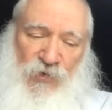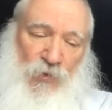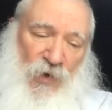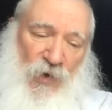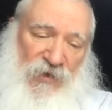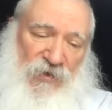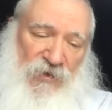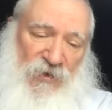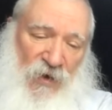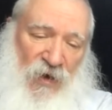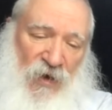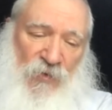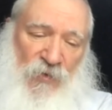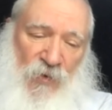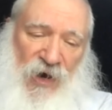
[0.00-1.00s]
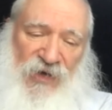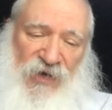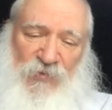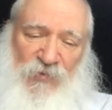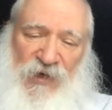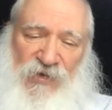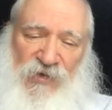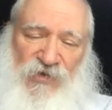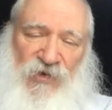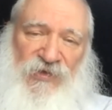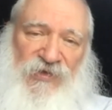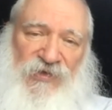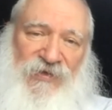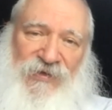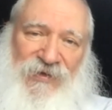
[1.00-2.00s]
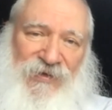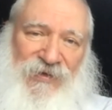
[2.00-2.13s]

what could otherwise be just